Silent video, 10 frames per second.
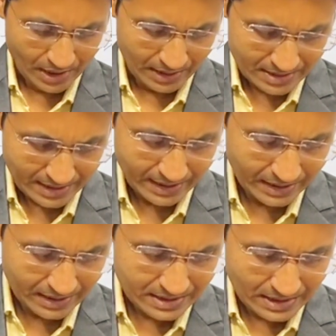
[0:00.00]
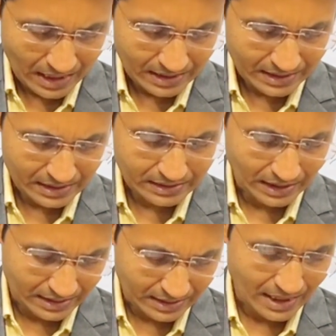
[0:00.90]
Second is Article
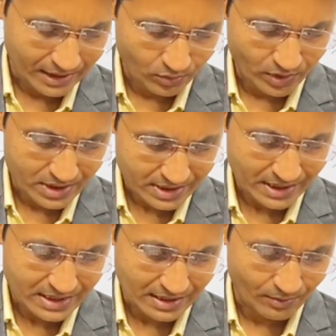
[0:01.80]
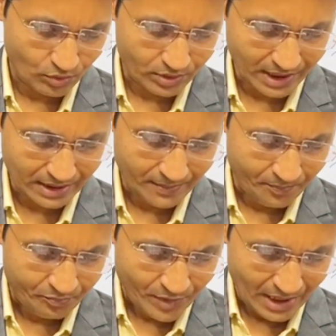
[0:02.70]
39, what states about that
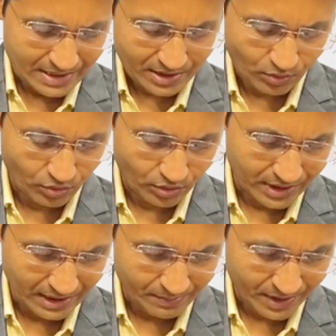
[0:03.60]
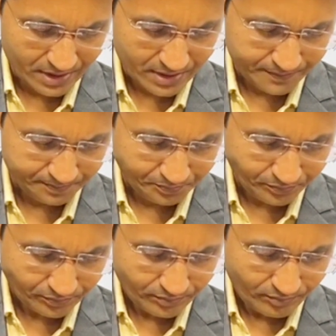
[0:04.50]
as a whole, that means
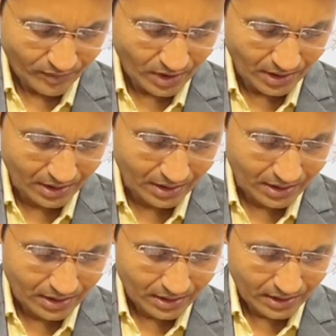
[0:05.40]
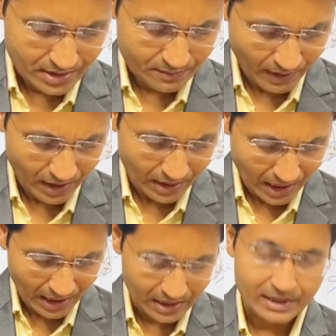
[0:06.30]

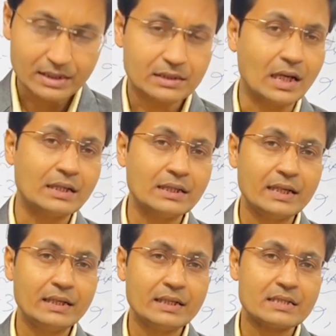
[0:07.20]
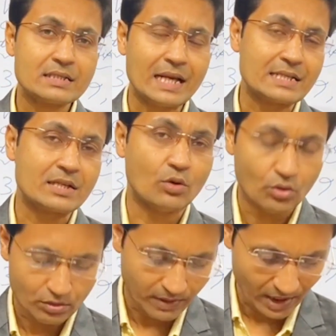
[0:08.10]
Article 39 is as a
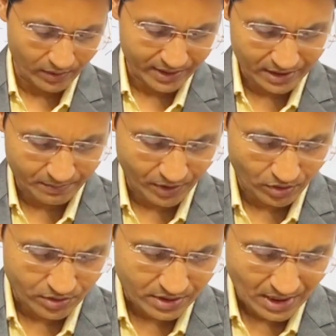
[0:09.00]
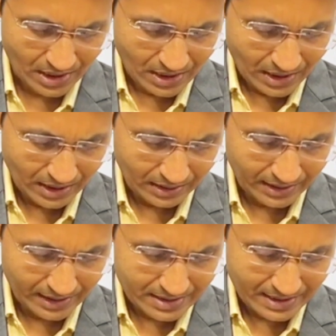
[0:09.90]
whole violated because
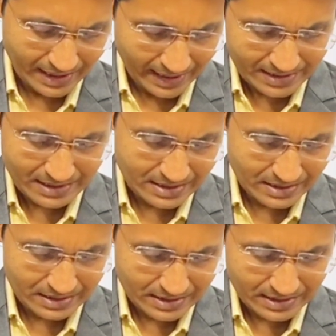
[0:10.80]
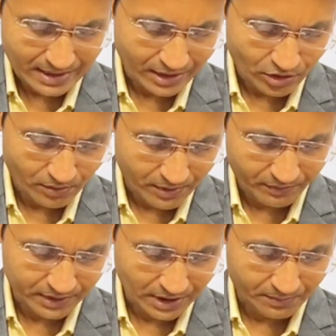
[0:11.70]
there is the existence scenario of
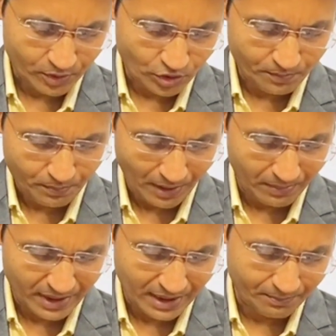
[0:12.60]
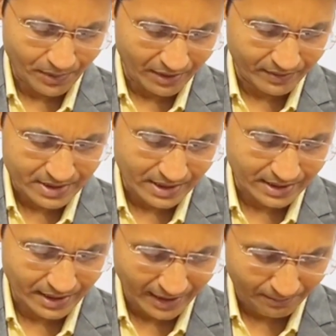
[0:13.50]
division between public and private
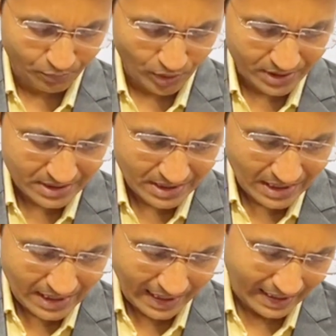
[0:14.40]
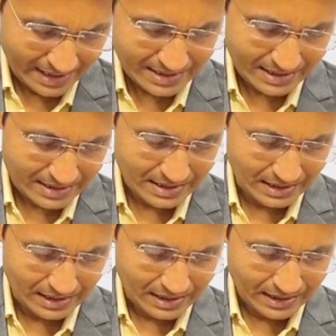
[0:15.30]
sector employees, and as a
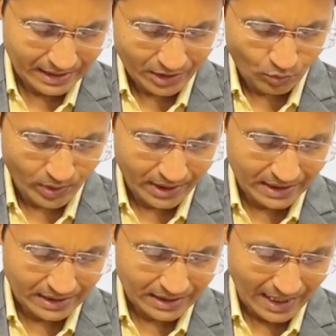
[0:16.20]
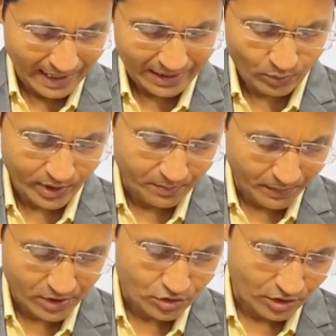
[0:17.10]
result equality, adequate
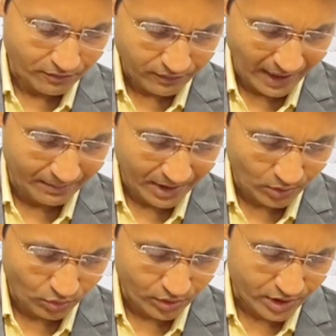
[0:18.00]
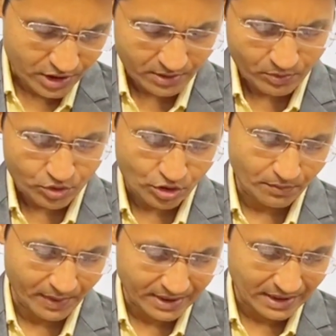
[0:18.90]
means of livelihood, distribution
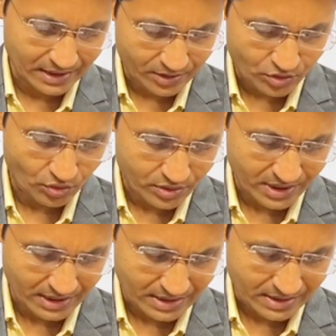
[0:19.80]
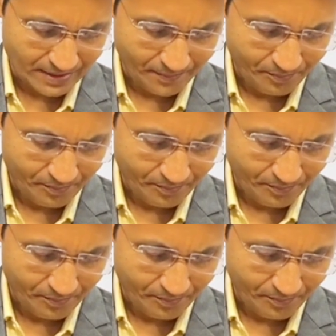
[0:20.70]
of material resources,